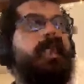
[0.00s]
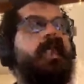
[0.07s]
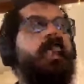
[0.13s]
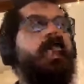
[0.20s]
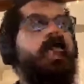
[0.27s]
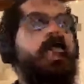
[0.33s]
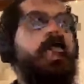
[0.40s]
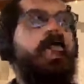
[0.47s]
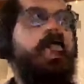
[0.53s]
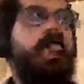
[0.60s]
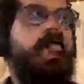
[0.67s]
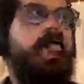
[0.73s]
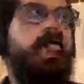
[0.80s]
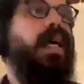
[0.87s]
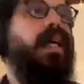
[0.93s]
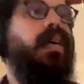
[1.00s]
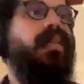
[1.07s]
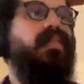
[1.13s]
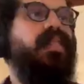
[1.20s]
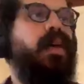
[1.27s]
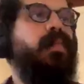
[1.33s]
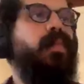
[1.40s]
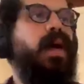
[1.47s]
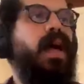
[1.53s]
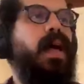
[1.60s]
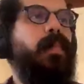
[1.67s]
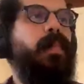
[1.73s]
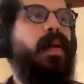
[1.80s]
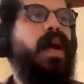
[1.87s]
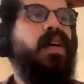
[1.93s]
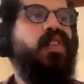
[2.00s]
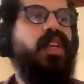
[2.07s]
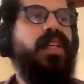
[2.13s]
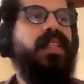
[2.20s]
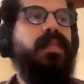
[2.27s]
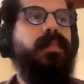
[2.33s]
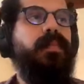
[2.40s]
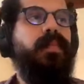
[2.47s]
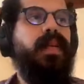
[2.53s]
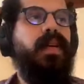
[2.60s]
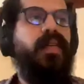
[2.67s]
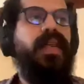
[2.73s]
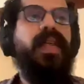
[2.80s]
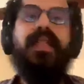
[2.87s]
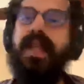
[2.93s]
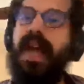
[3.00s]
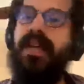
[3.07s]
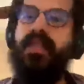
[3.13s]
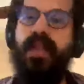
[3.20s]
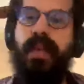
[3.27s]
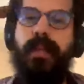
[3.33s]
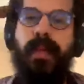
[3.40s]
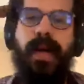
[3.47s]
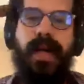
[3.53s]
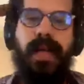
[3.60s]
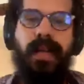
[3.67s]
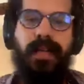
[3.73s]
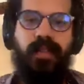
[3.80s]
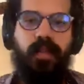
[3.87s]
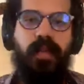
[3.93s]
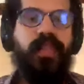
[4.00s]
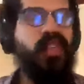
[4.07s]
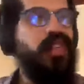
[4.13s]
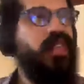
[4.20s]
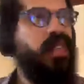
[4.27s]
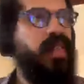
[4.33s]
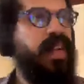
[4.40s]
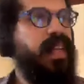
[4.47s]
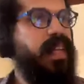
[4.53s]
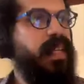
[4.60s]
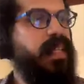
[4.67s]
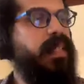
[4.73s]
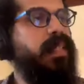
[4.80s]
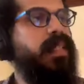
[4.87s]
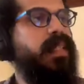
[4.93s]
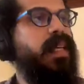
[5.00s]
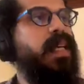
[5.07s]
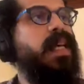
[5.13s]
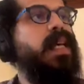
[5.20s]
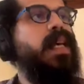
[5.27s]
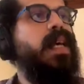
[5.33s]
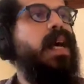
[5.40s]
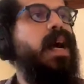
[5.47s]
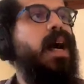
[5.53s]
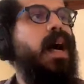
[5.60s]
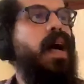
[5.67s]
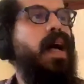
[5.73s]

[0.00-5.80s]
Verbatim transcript: uh, from a project created actually by Jewish Israelis uh,